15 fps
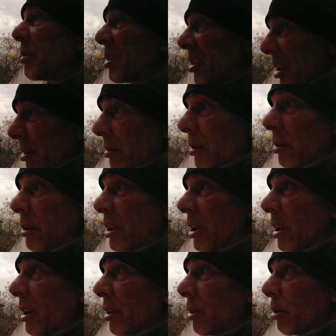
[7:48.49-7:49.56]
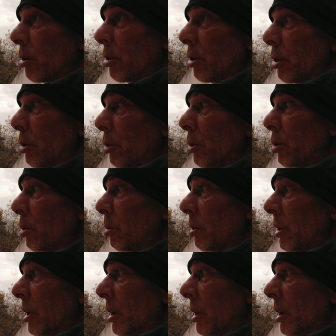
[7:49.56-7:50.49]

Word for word: several years on YouTube.